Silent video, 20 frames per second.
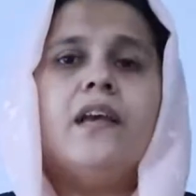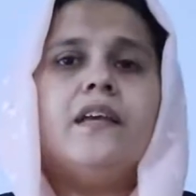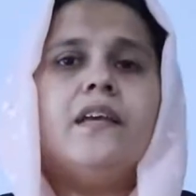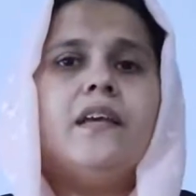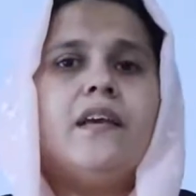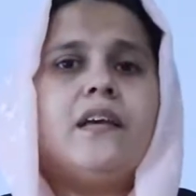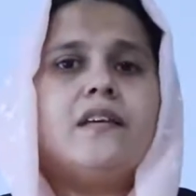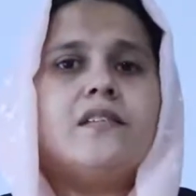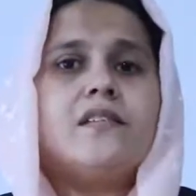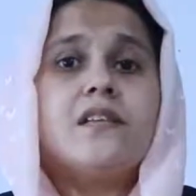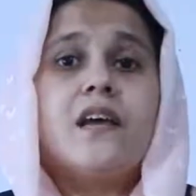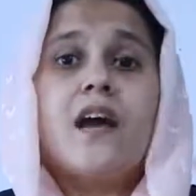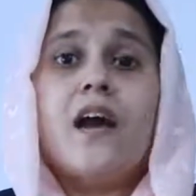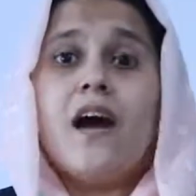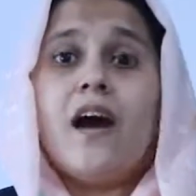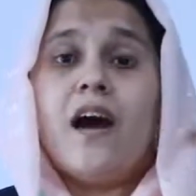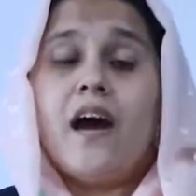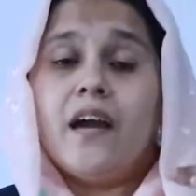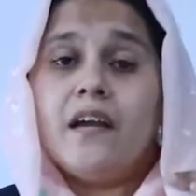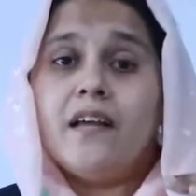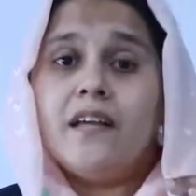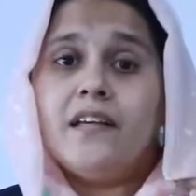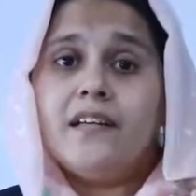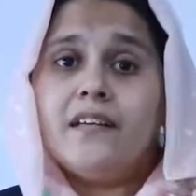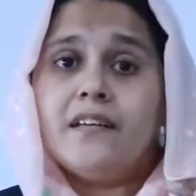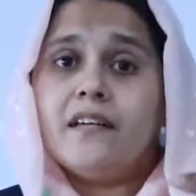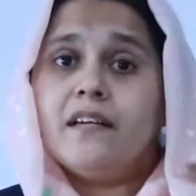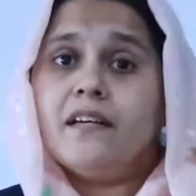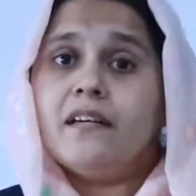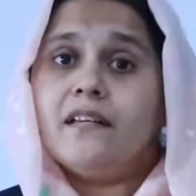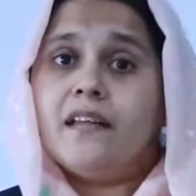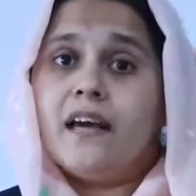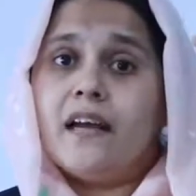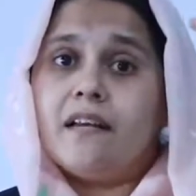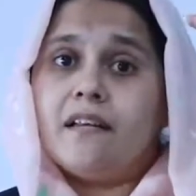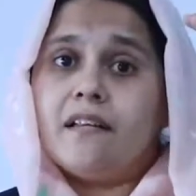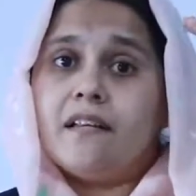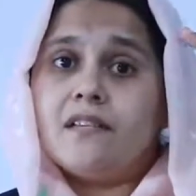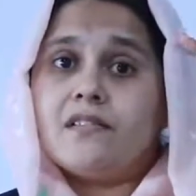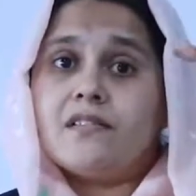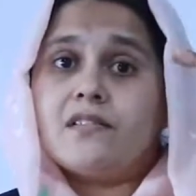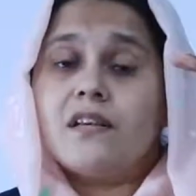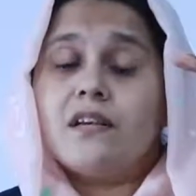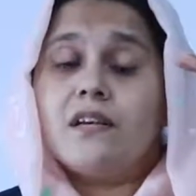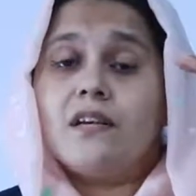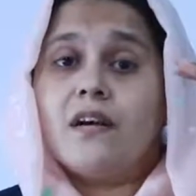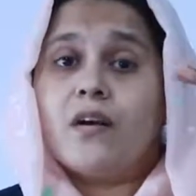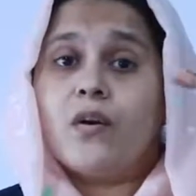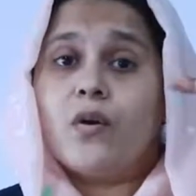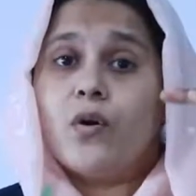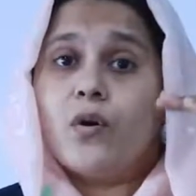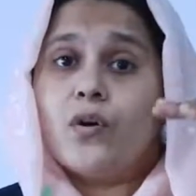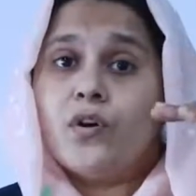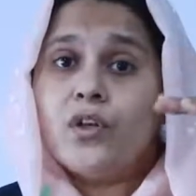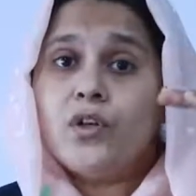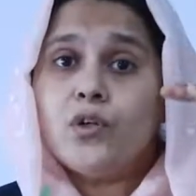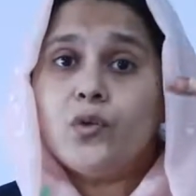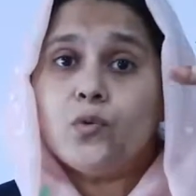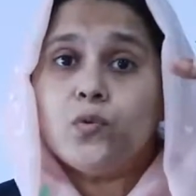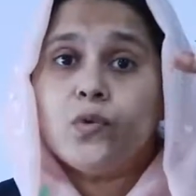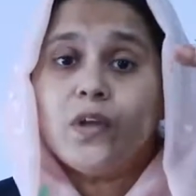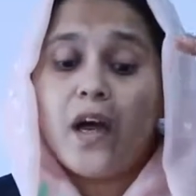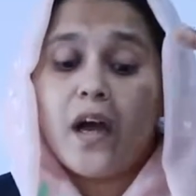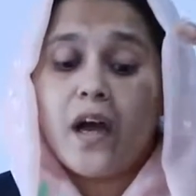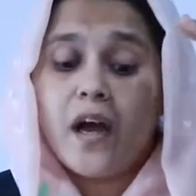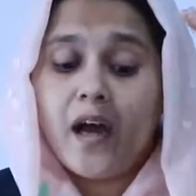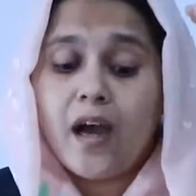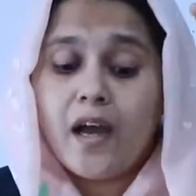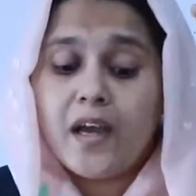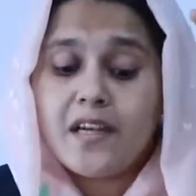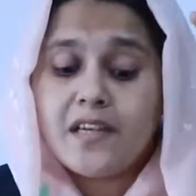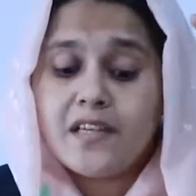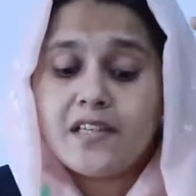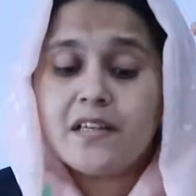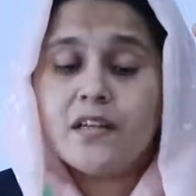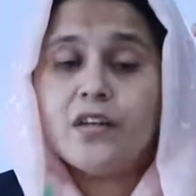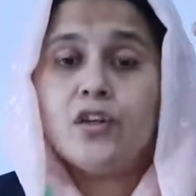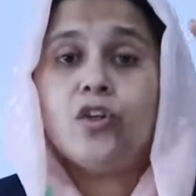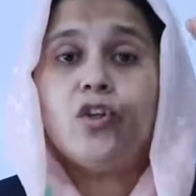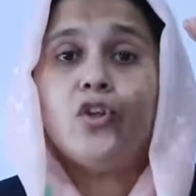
Yes. Height, that is according to the height,